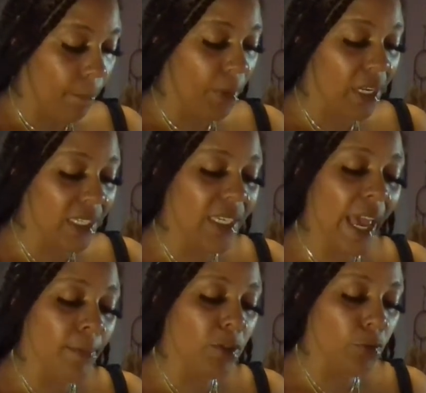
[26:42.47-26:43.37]
But it's
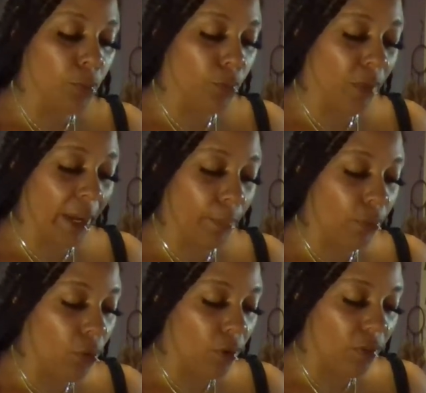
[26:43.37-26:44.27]
time to like
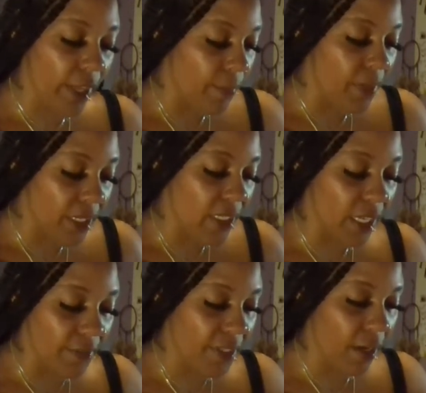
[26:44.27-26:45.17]
proclaim these
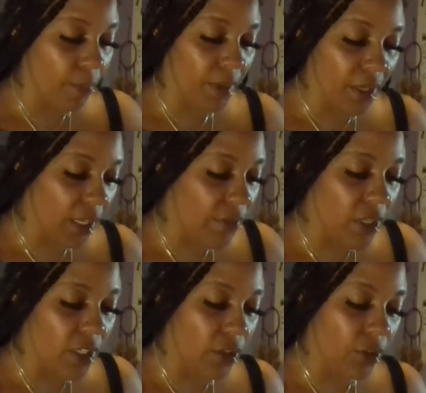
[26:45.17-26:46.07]
gifts that are being
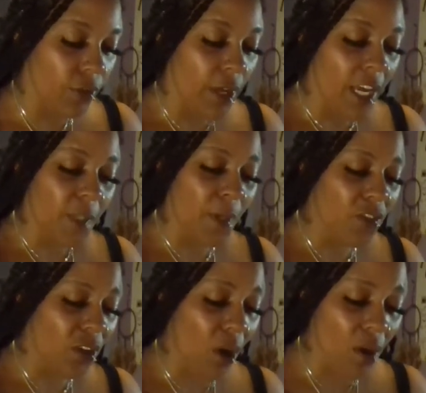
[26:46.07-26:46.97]
given to you,
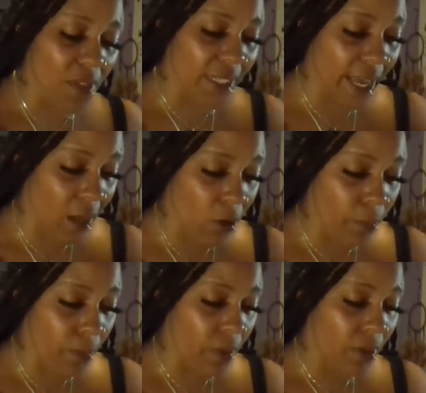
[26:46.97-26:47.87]
especially all this
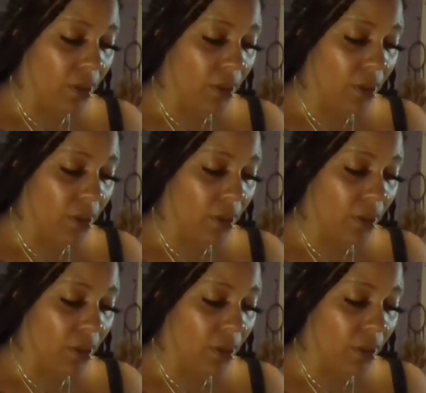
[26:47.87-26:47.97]
help